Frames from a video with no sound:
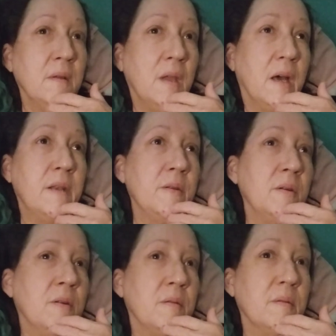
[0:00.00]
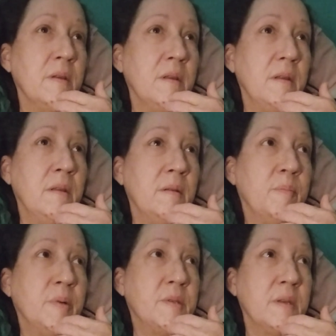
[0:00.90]
I don't know. It it
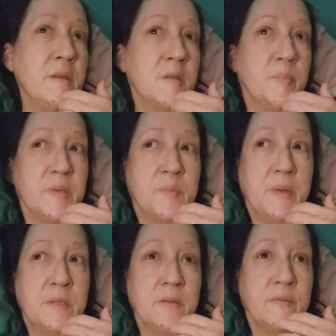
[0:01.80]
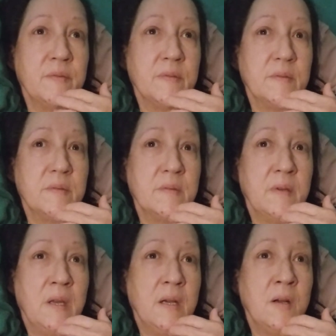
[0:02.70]
puts it into perspective
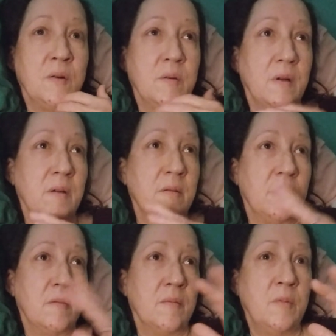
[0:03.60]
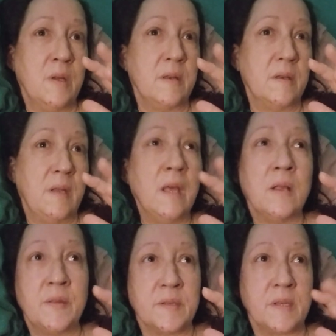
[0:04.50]
how what
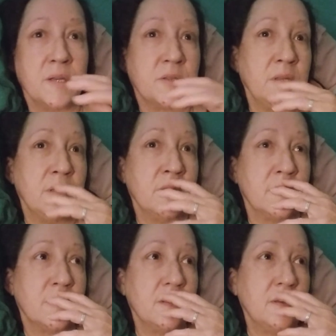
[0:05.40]
hell this actually is.